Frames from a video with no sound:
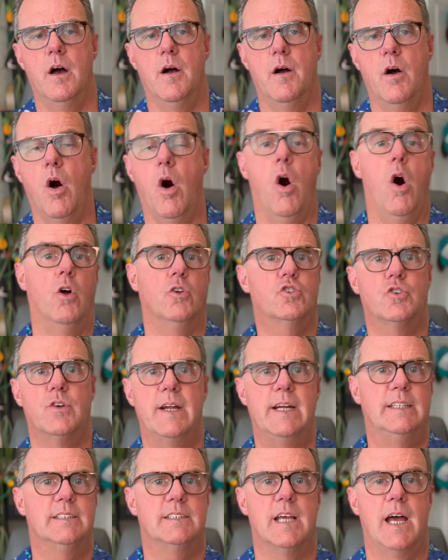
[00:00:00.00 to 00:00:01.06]
all
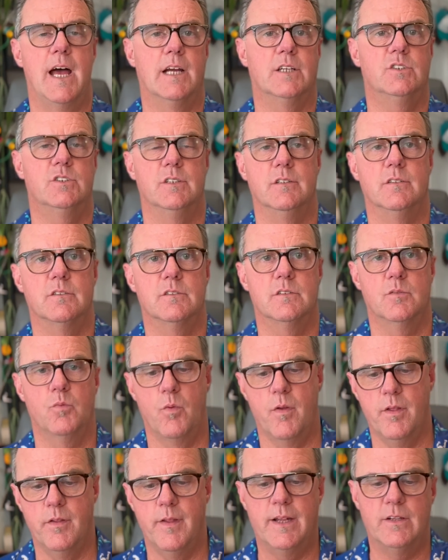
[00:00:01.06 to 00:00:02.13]
transactions,
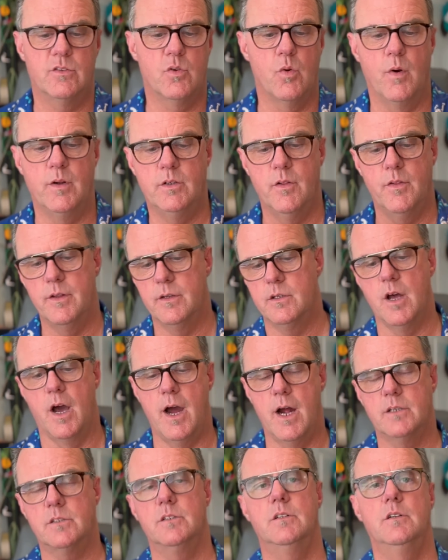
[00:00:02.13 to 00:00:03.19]
whether that's going to the
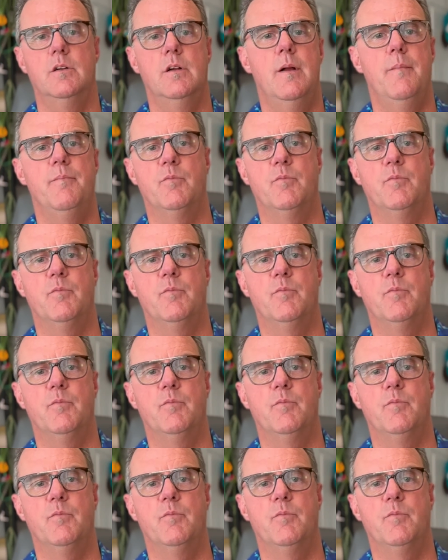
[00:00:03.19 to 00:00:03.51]
doctor,